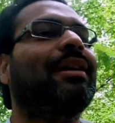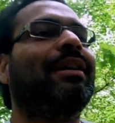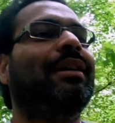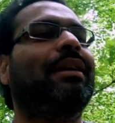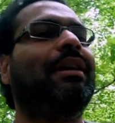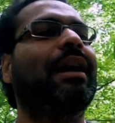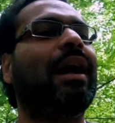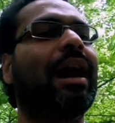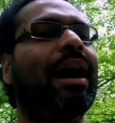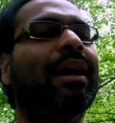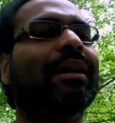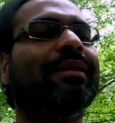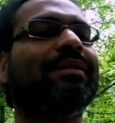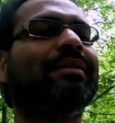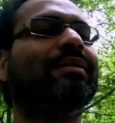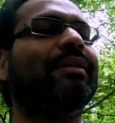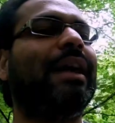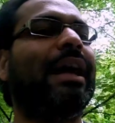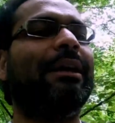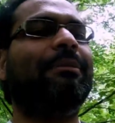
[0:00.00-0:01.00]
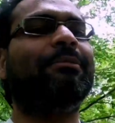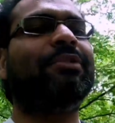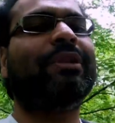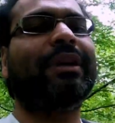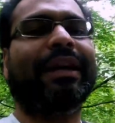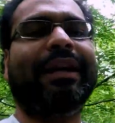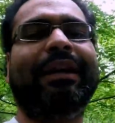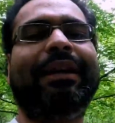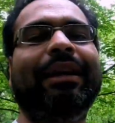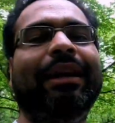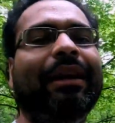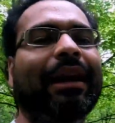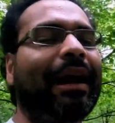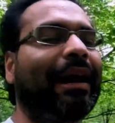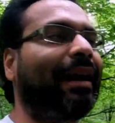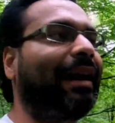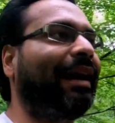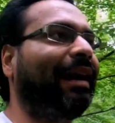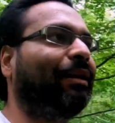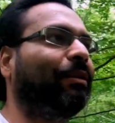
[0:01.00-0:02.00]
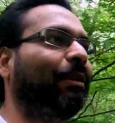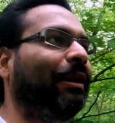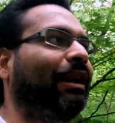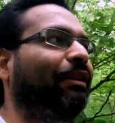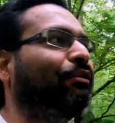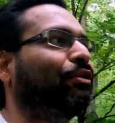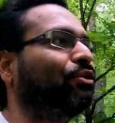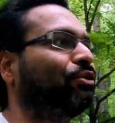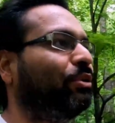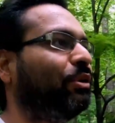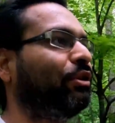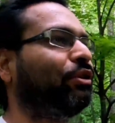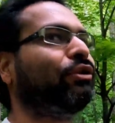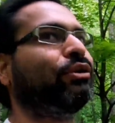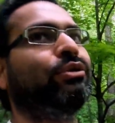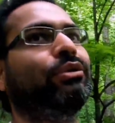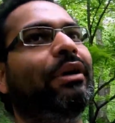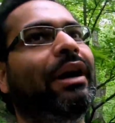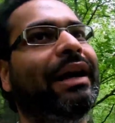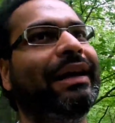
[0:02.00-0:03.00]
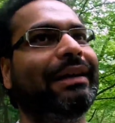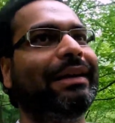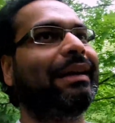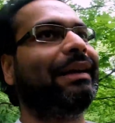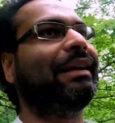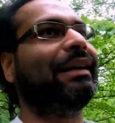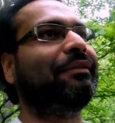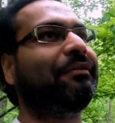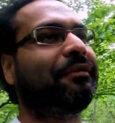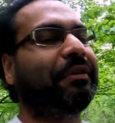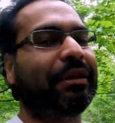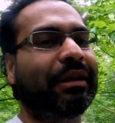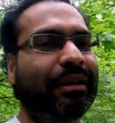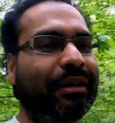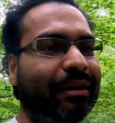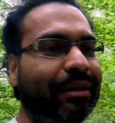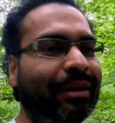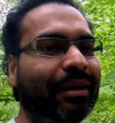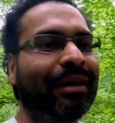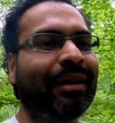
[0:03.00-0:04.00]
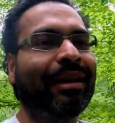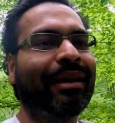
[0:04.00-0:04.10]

last campsite I had when I was doing through hiking in Finland.